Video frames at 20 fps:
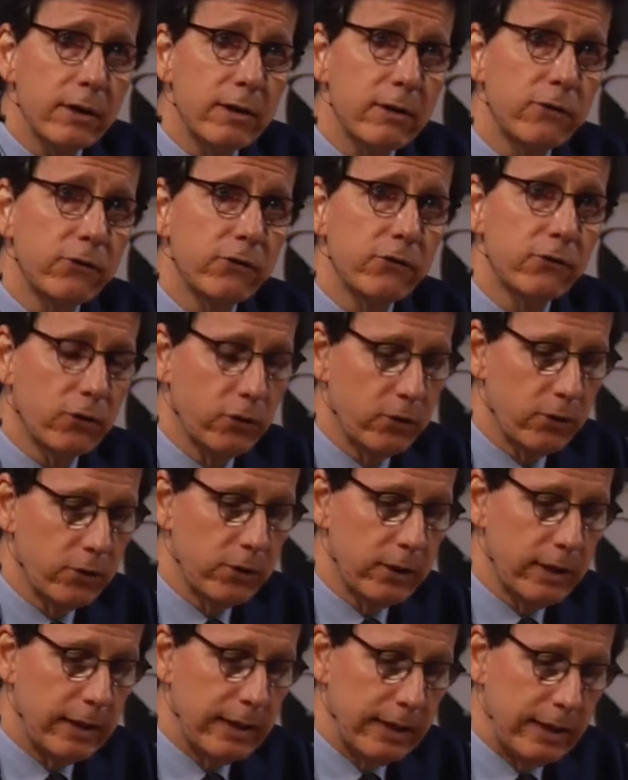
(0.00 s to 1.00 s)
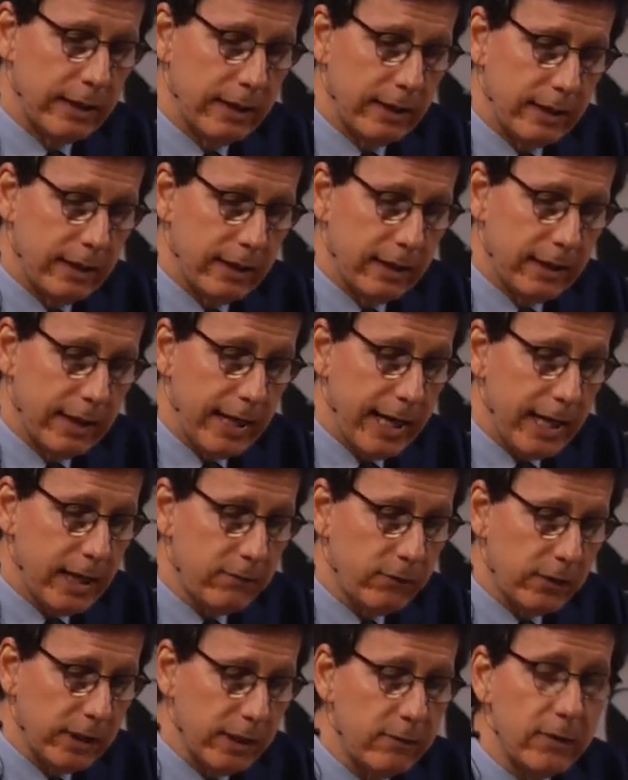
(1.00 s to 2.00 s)
concern, that
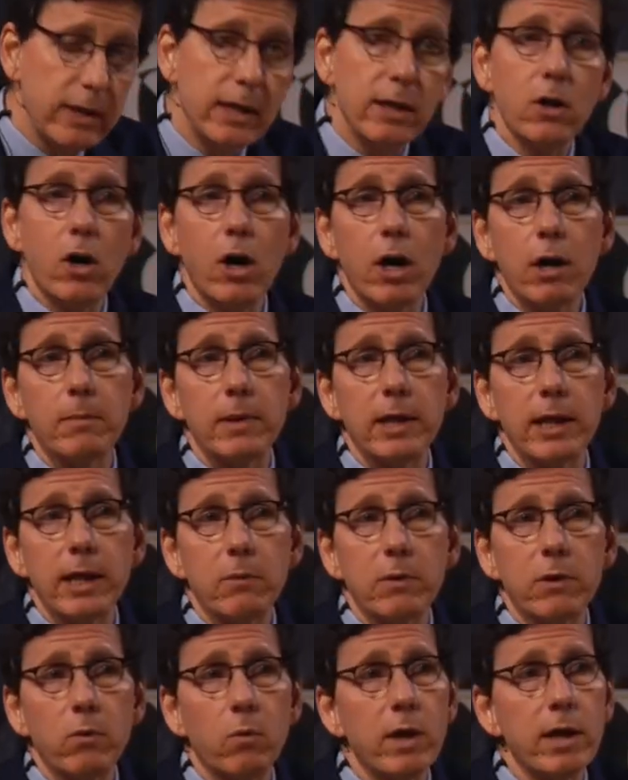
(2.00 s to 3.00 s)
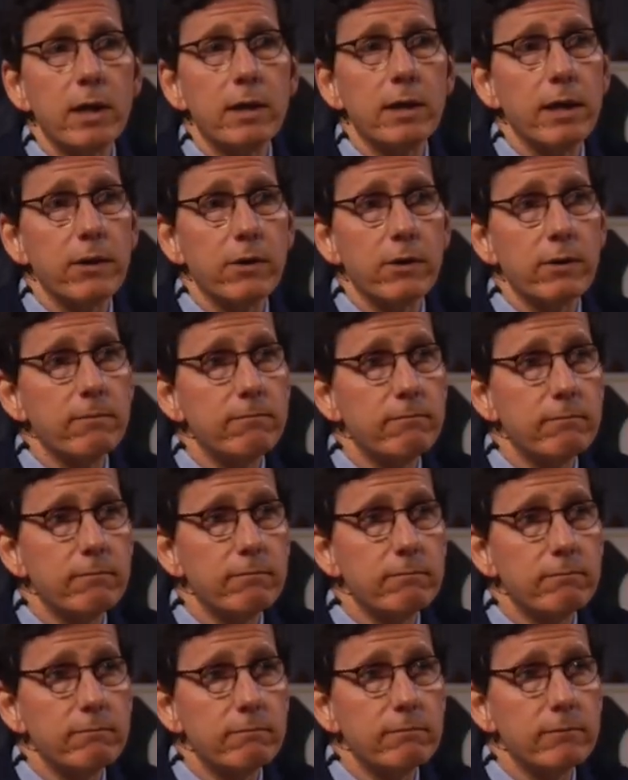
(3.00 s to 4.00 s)
of living in harmony with one another
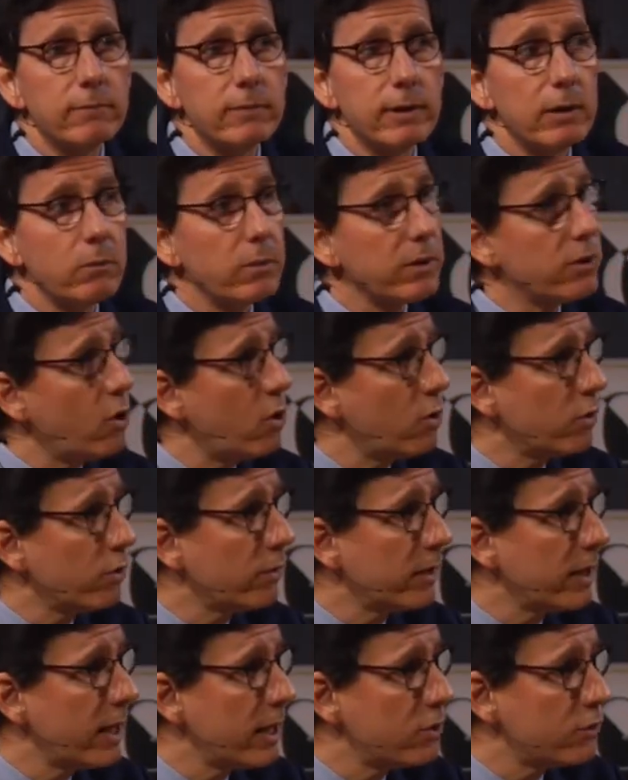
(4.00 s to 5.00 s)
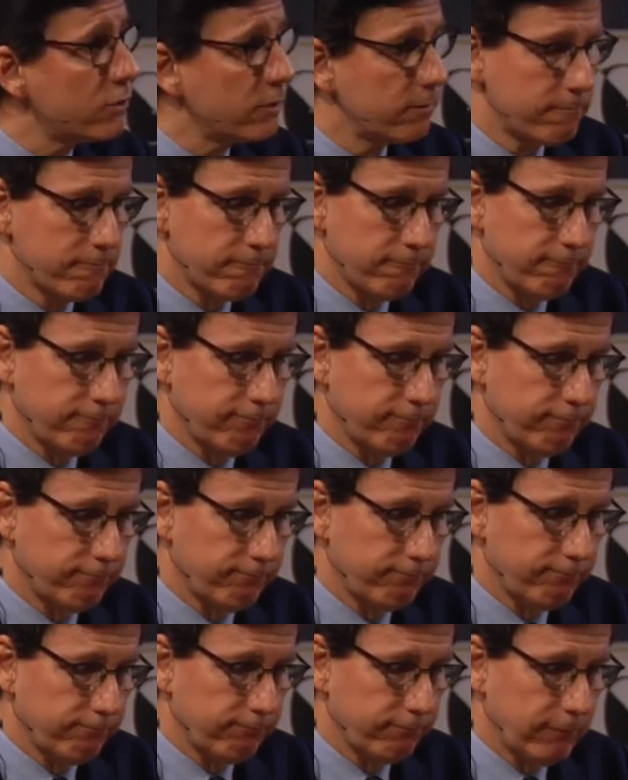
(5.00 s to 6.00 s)
and with all creation.
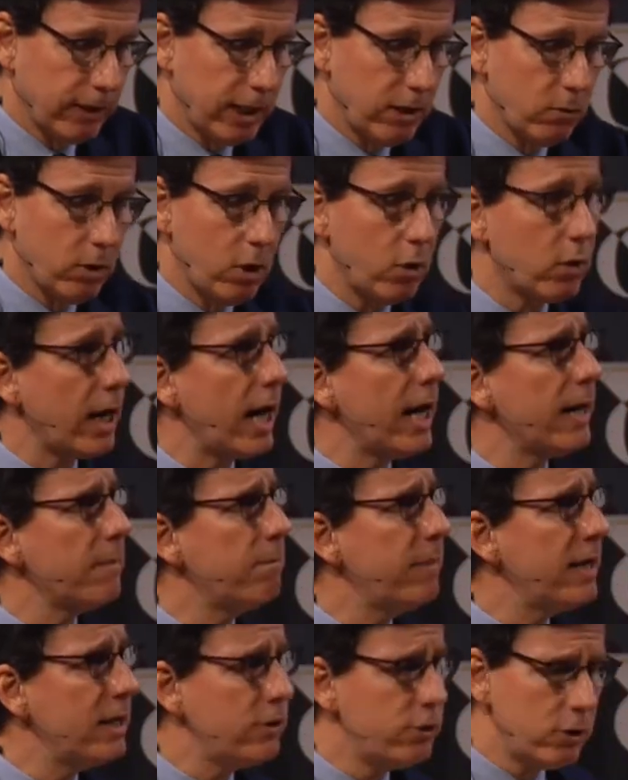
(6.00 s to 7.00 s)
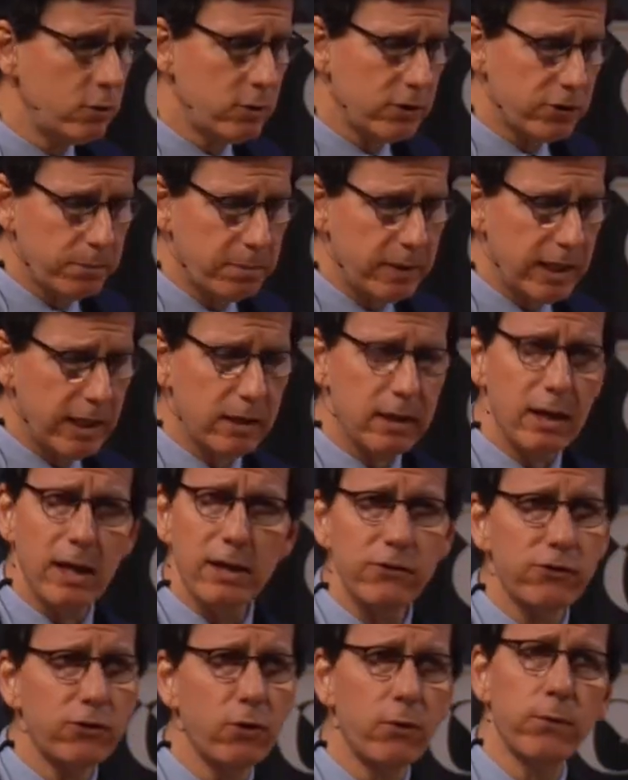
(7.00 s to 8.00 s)
He wrote, I bid you to speak
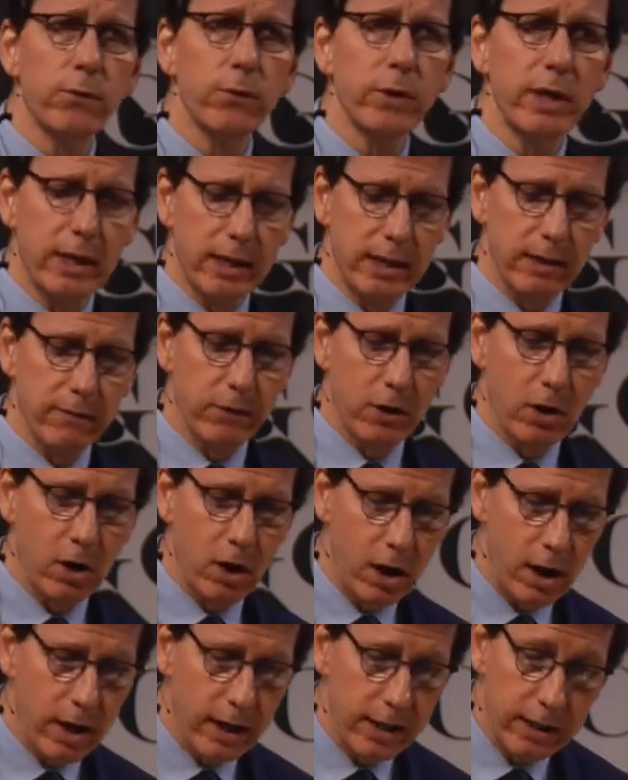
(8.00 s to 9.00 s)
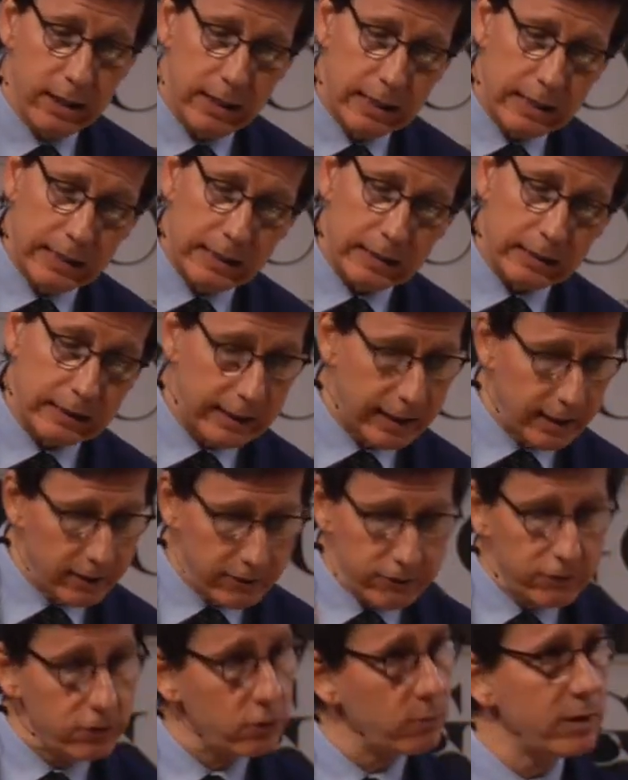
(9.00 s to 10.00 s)
not so freely of God,
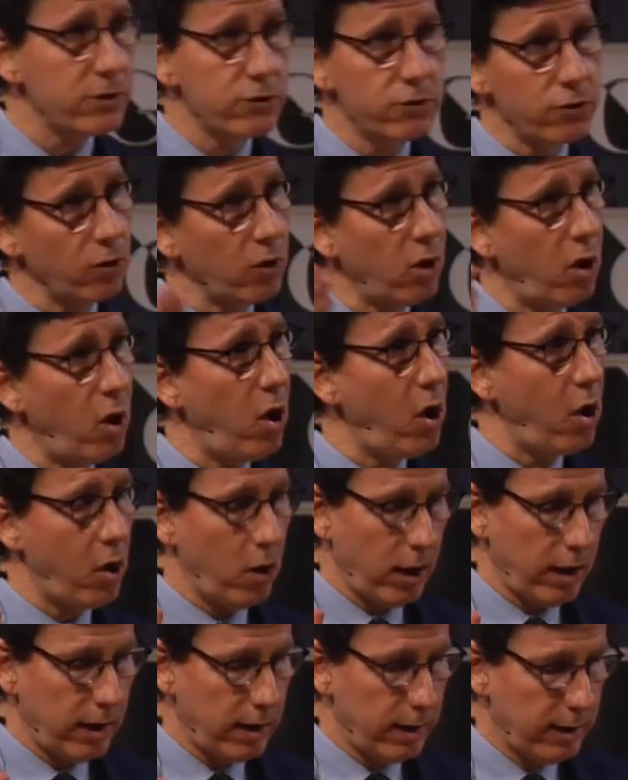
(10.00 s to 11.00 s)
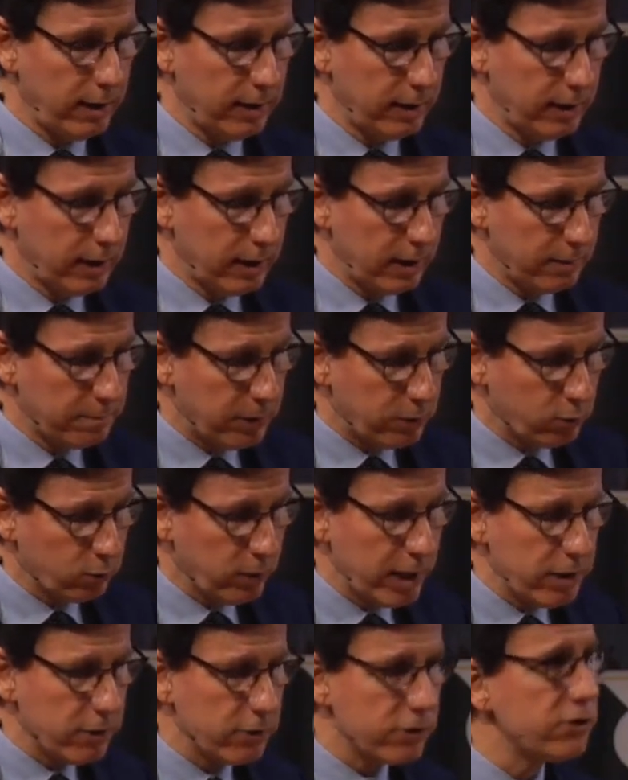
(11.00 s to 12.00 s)
yes, who is your all, but
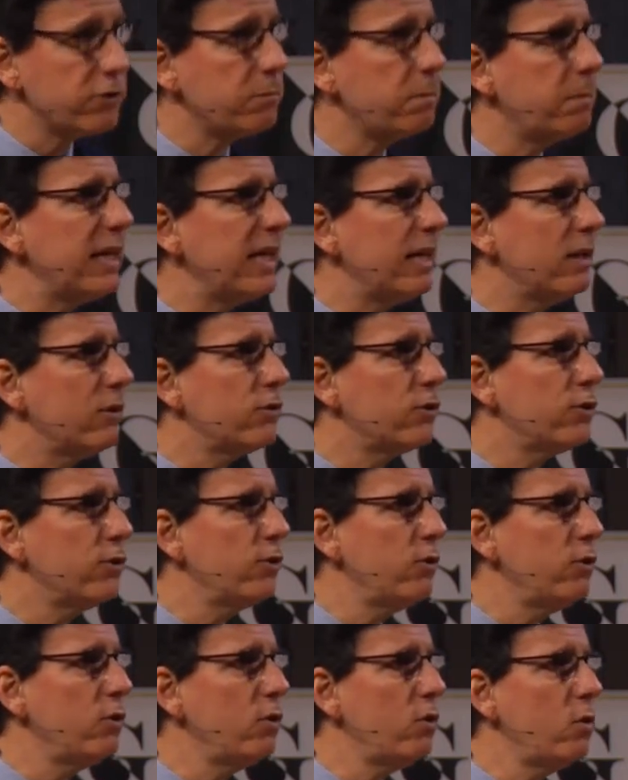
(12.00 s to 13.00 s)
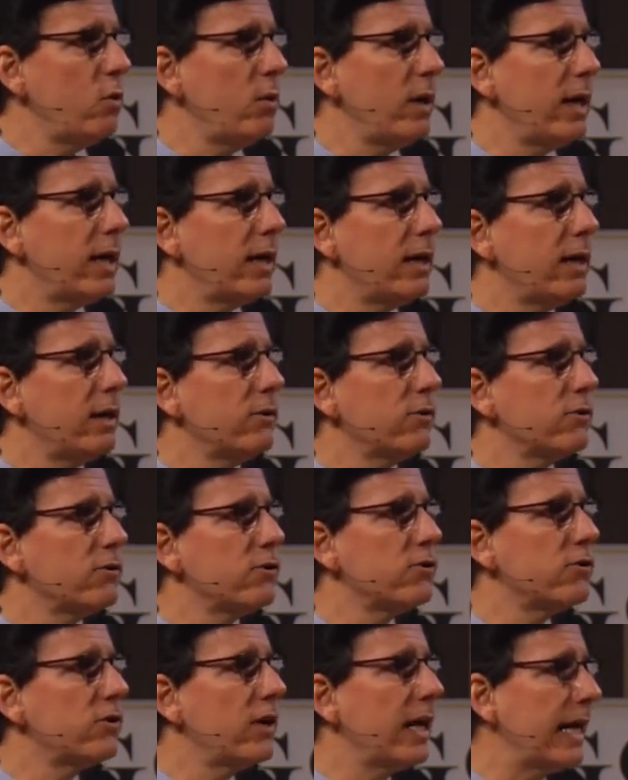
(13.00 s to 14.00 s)
rather speak to and
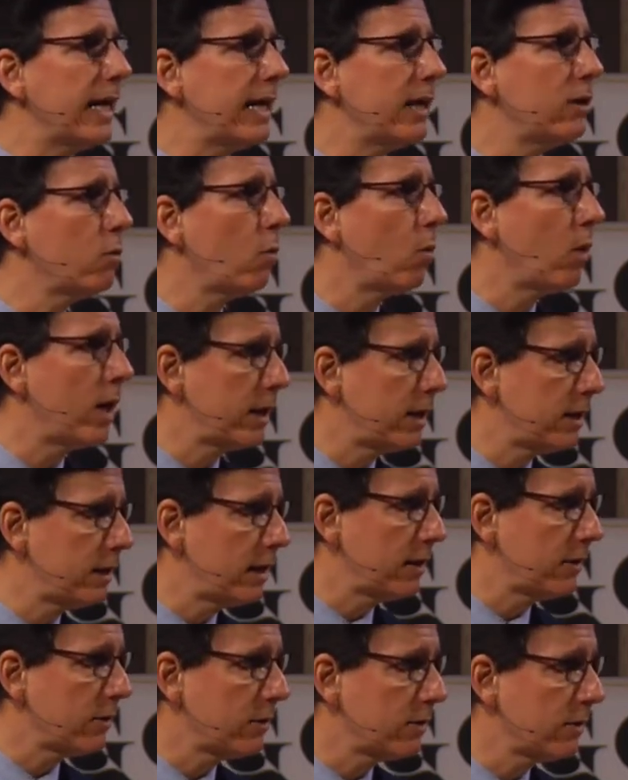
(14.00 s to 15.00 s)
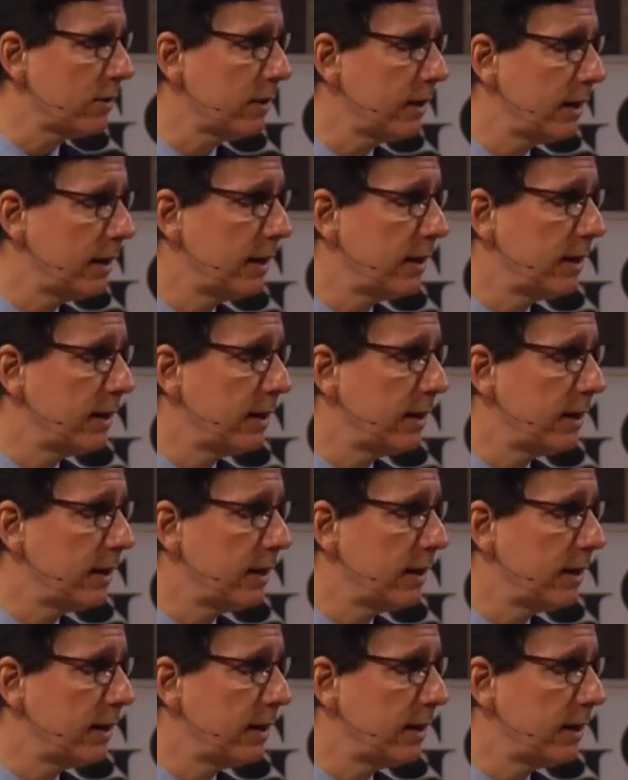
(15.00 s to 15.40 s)
understand one another,